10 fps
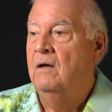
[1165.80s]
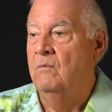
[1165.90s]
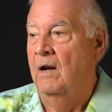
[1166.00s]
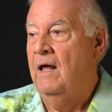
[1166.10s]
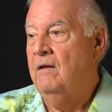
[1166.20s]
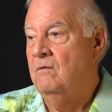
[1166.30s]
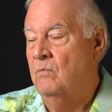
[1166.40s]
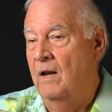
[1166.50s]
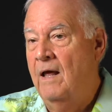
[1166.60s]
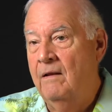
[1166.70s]
When I,
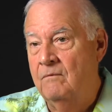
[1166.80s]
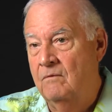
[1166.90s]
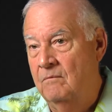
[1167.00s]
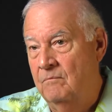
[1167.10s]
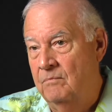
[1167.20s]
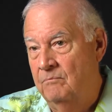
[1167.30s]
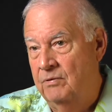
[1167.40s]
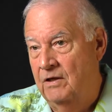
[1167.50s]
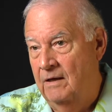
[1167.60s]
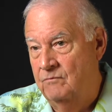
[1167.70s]
when I
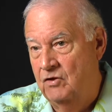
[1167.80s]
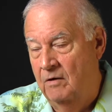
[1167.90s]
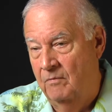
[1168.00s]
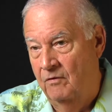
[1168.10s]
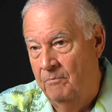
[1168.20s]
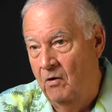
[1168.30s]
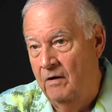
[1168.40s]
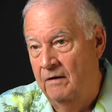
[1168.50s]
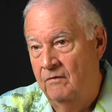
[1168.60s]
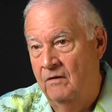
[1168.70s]
became chairman of the party